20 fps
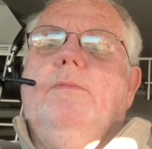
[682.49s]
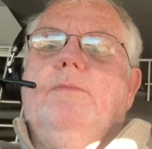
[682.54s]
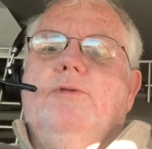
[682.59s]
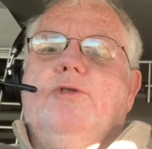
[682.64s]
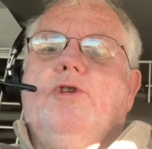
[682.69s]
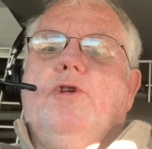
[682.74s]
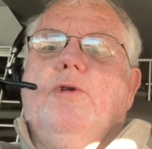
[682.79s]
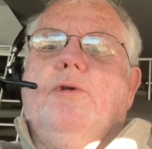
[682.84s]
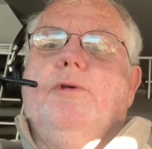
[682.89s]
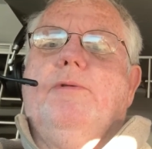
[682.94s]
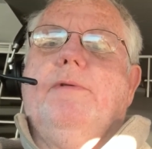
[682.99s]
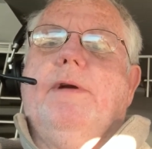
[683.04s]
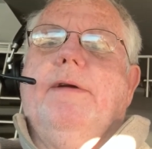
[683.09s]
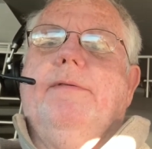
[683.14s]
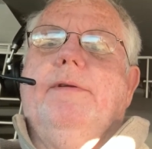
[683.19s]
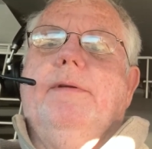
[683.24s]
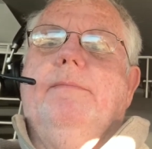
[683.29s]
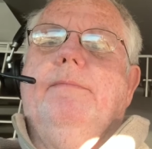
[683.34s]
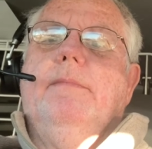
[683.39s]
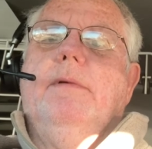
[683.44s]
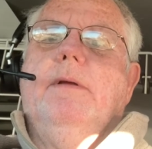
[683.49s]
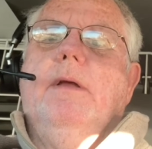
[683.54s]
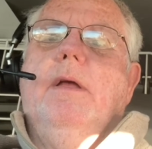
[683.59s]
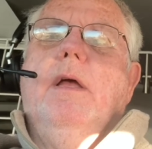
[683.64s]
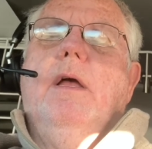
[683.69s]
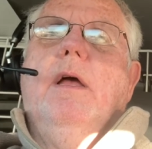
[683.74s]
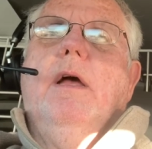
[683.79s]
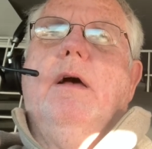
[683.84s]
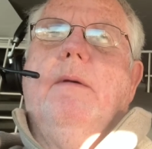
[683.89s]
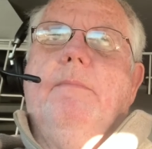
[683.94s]
It's courier driving.
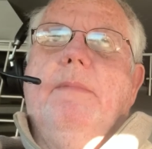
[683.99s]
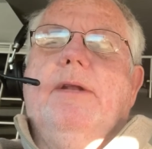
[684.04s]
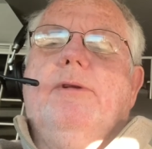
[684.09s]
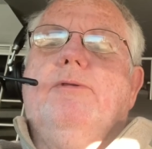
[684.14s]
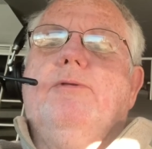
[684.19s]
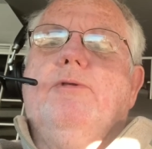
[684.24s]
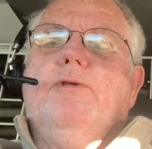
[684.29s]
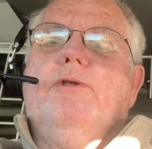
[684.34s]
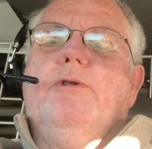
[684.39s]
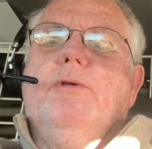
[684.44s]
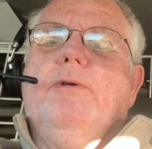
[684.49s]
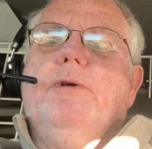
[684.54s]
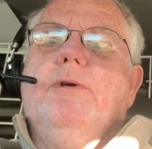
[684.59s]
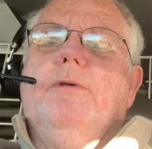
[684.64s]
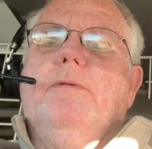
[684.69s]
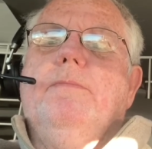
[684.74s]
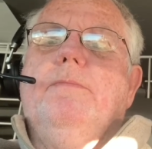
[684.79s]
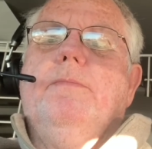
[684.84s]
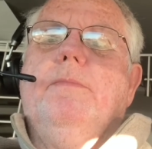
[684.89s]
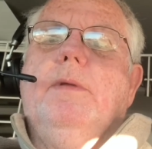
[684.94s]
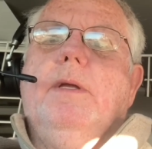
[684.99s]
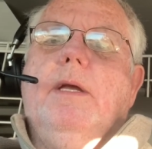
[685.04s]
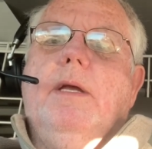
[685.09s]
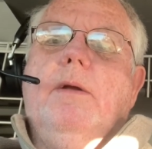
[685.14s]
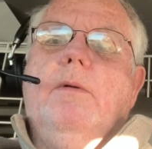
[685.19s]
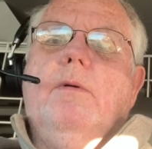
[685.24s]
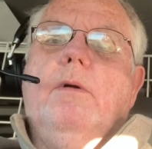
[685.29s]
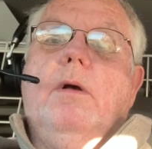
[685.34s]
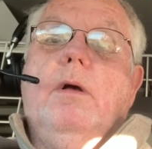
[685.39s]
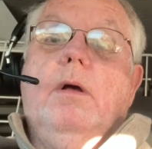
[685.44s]
A medical courier
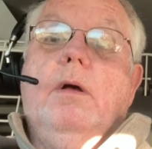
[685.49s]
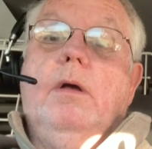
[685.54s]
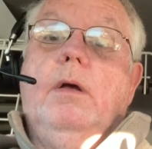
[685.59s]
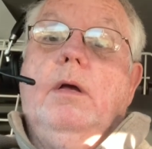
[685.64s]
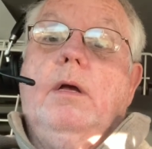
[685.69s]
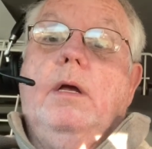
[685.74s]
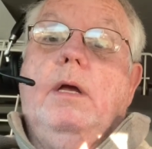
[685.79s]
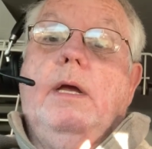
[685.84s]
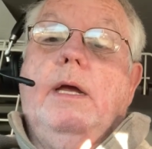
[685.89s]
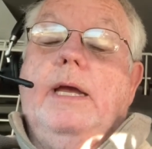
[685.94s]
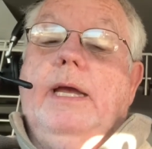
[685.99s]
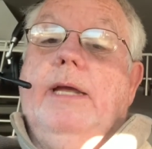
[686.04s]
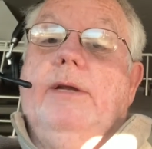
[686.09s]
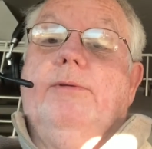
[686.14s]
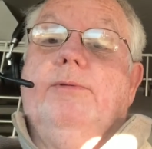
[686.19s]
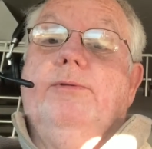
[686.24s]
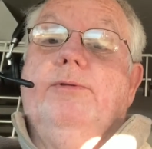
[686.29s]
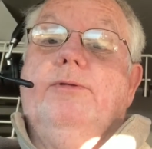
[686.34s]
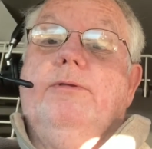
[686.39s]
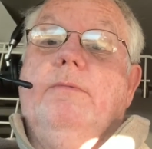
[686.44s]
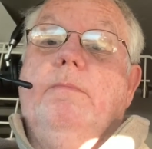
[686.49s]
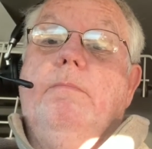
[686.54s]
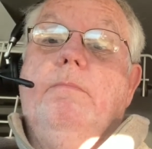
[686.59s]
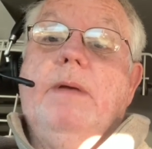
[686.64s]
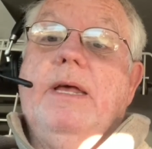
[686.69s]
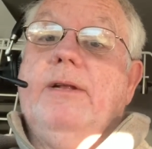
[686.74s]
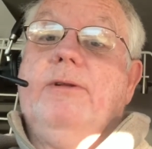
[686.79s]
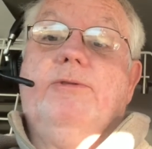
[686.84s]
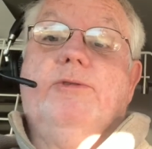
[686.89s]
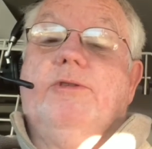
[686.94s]
handles
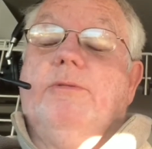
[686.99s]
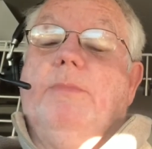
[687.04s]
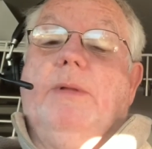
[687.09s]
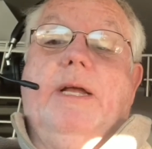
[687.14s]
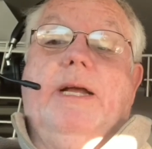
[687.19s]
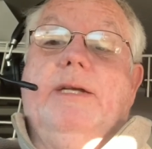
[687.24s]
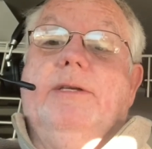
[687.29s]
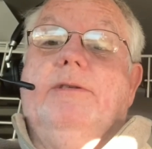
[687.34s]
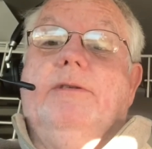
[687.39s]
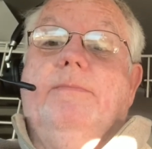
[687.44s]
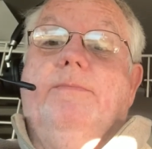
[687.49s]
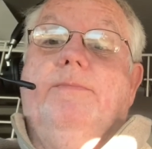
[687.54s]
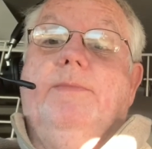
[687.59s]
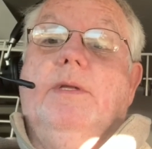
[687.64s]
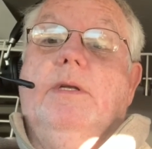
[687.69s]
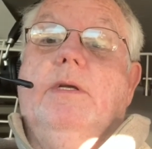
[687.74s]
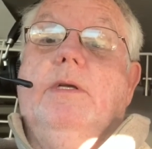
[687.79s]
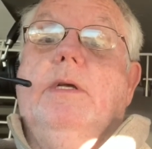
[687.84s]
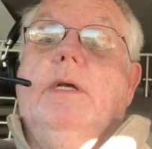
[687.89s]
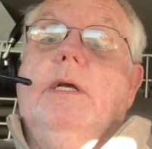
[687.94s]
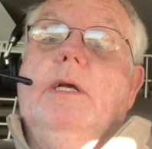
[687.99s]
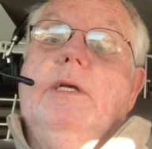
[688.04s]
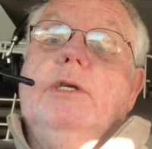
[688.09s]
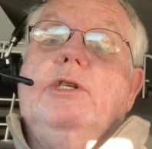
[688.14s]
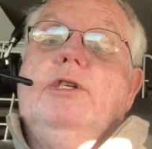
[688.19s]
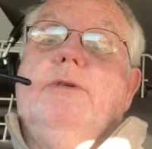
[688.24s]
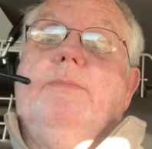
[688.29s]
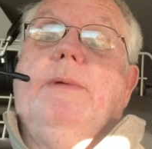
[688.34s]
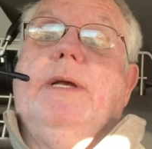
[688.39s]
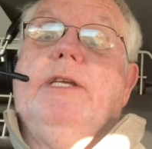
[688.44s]
medical supplies,
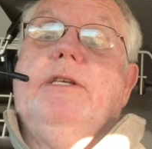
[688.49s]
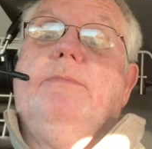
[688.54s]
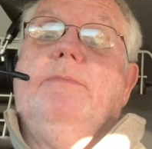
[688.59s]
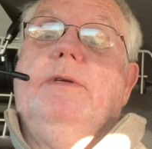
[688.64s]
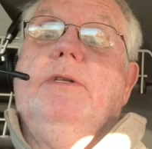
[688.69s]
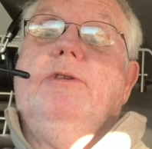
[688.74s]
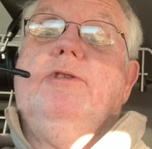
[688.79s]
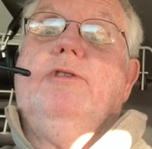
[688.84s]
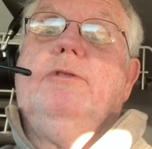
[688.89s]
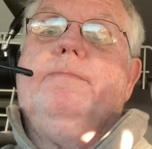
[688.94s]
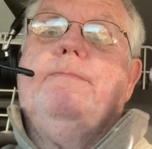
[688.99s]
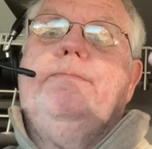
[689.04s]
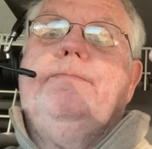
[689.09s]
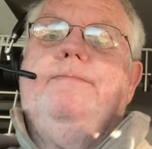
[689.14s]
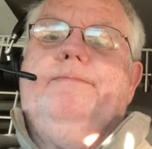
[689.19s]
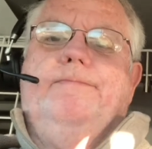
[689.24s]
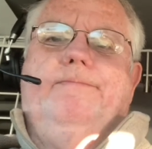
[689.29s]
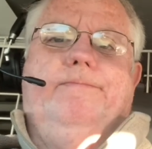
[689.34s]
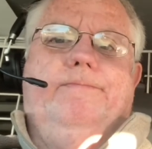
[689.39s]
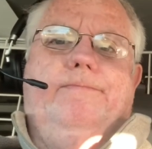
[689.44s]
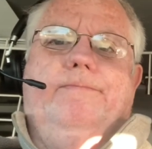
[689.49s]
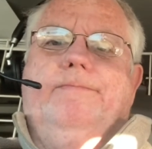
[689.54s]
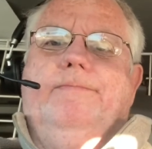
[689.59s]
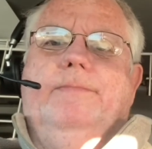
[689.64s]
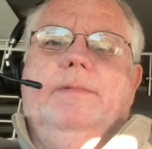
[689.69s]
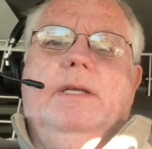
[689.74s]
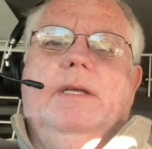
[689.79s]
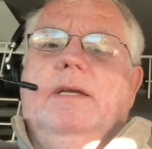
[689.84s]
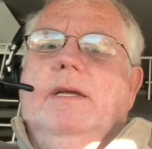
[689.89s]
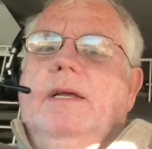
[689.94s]
specimens,
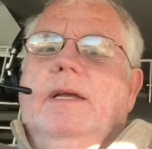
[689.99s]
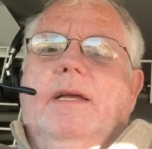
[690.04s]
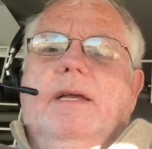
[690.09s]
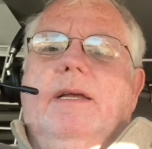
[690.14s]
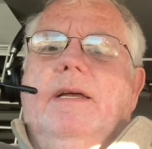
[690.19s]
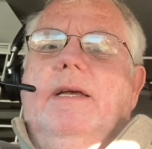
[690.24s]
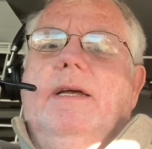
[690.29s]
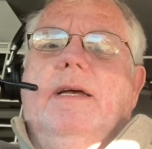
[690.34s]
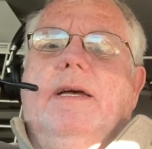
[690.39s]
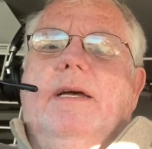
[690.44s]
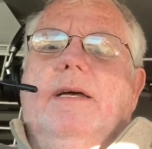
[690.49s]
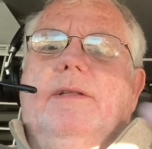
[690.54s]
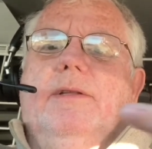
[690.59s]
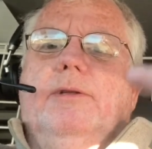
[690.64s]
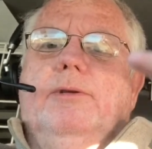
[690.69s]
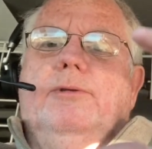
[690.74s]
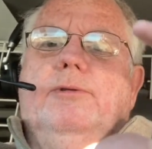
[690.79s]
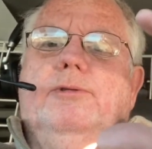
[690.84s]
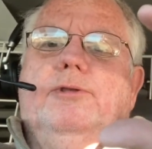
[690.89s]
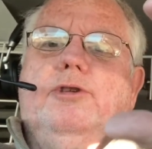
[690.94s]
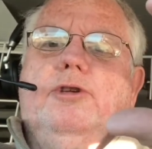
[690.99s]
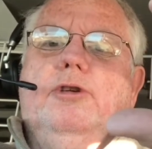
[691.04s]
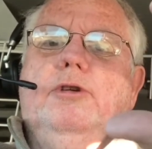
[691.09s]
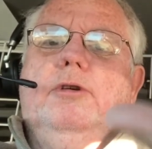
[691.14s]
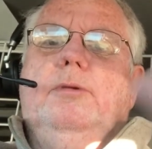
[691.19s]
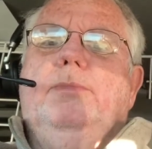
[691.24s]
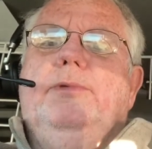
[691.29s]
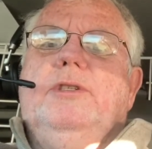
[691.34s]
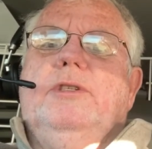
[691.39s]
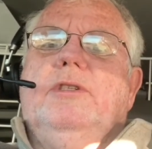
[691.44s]
the little
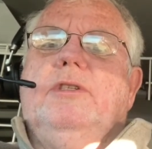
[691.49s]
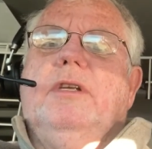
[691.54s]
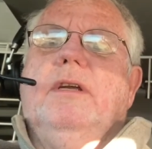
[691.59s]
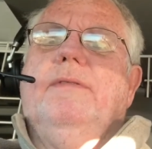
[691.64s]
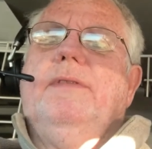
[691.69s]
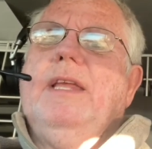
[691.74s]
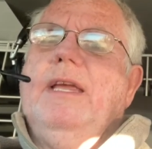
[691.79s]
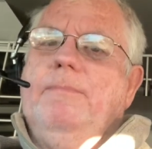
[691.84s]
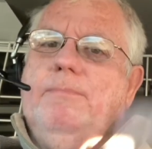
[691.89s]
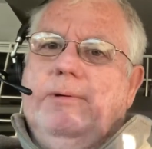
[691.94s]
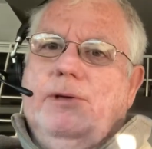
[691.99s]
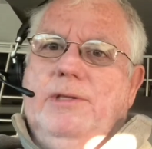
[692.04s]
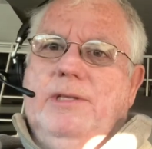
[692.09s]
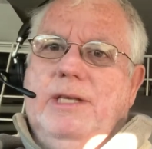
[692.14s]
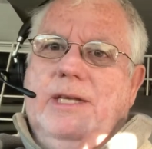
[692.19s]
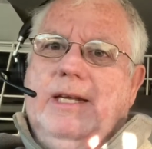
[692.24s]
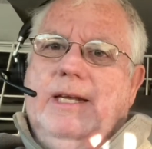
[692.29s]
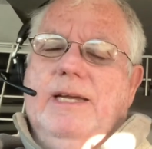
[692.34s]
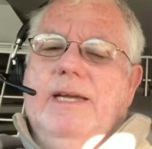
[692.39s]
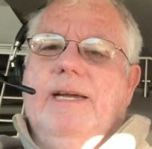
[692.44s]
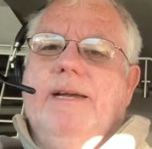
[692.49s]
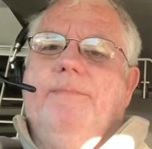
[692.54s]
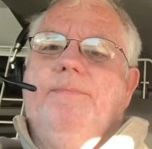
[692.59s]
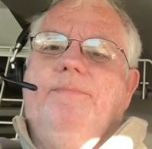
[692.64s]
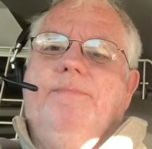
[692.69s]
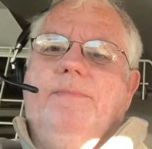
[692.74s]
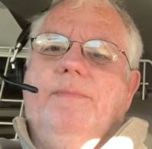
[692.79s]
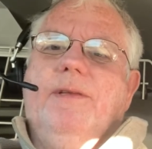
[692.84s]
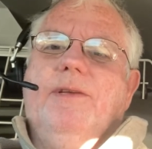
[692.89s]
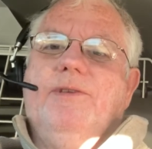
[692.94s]
tubes and stuff. They put the
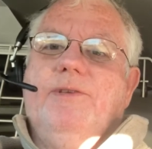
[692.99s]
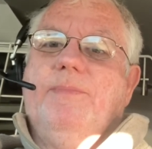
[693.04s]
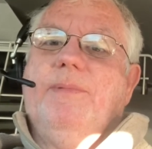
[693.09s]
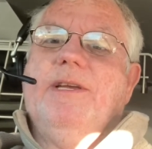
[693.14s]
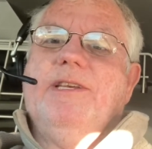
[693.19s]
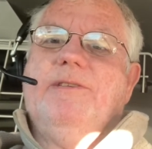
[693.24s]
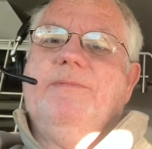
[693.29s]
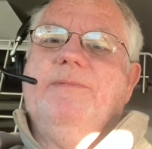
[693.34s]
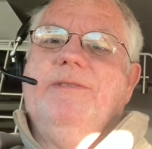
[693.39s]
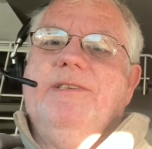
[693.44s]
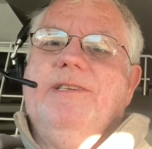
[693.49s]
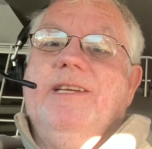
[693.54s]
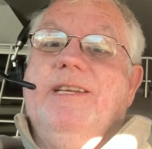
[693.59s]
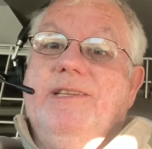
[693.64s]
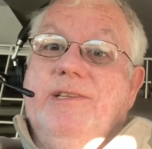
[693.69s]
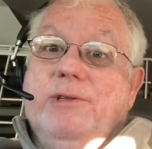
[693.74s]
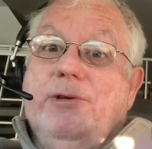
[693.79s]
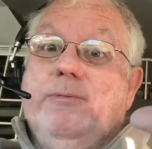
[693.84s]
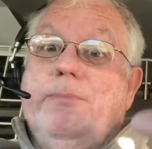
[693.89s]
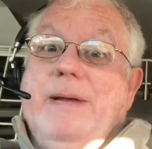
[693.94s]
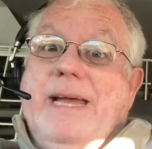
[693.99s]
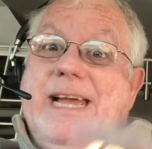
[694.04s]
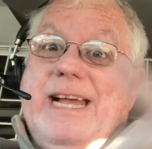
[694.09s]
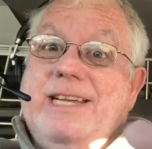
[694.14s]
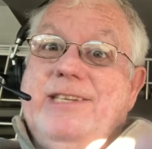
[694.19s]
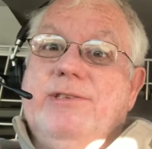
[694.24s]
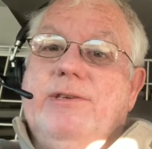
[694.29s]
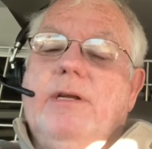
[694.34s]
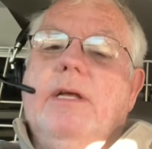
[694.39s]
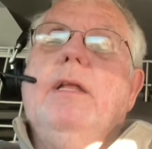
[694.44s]
specimens in, the little
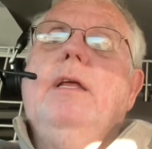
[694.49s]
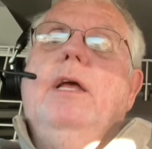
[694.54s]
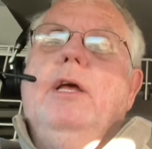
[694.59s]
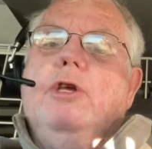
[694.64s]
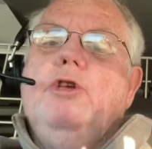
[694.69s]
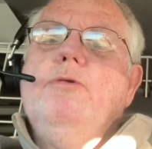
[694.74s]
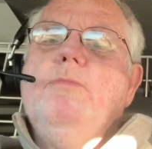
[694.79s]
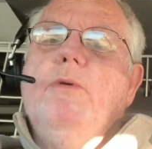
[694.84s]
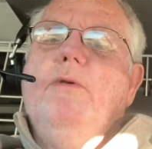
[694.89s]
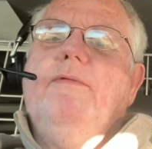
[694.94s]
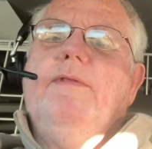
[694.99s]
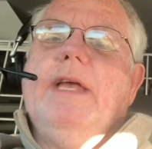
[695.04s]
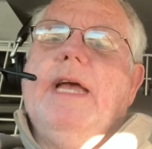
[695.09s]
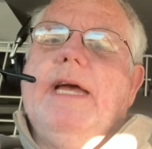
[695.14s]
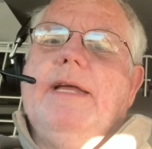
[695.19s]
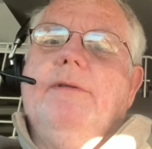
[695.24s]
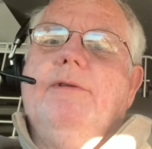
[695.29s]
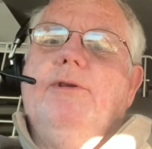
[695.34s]
bags and all. You move that.